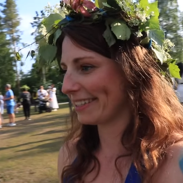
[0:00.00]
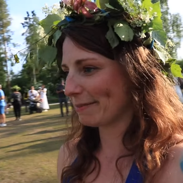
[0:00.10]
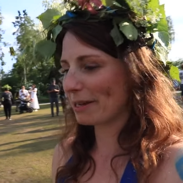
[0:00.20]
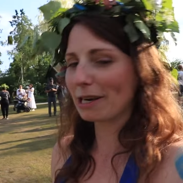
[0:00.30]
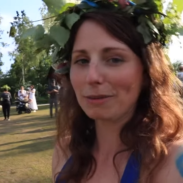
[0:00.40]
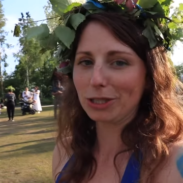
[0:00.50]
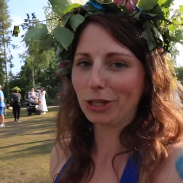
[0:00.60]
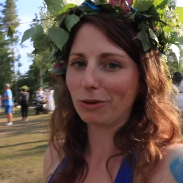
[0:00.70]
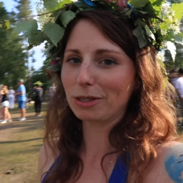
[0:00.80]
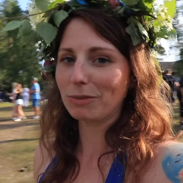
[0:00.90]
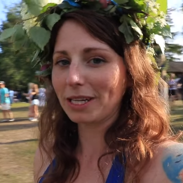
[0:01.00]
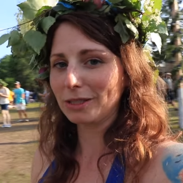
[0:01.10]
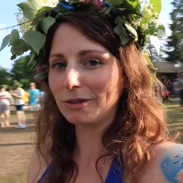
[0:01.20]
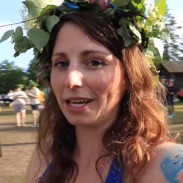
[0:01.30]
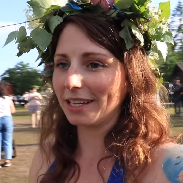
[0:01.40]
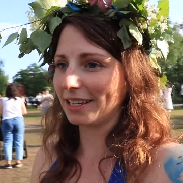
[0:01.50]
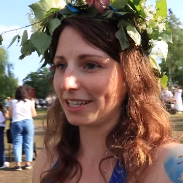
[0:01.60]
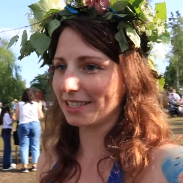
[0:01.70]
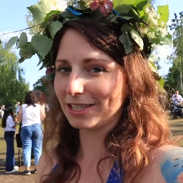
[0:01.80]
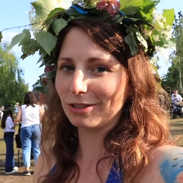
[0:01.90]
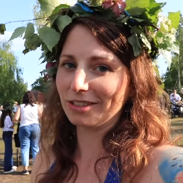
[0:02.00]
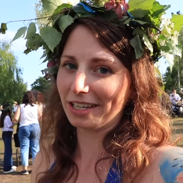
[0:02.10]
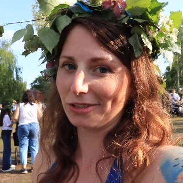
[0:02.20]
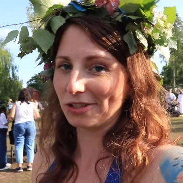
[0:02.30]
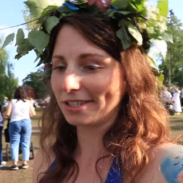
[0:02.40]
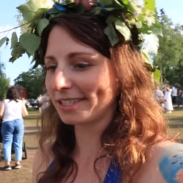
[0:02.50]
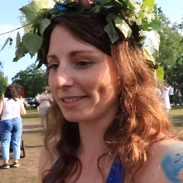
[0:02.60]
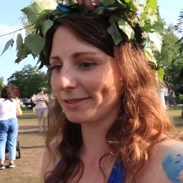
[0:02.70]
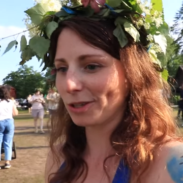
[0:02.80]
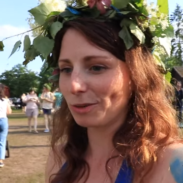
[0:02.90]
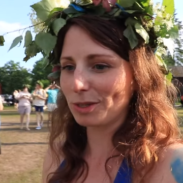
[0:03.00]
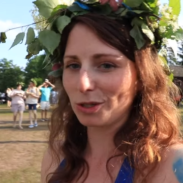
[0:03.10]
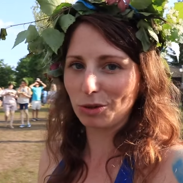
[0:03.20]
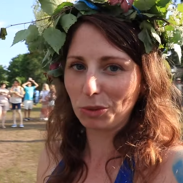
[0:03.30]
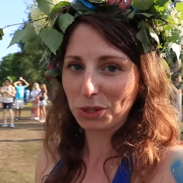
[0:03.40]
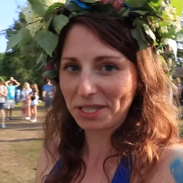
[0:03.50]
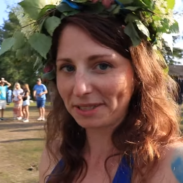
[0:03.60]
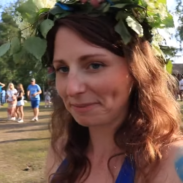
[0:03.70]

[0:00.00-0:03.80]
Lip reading: I'm a little bit choked, but I do get it because it's too dangerous. It's going to be too muddy.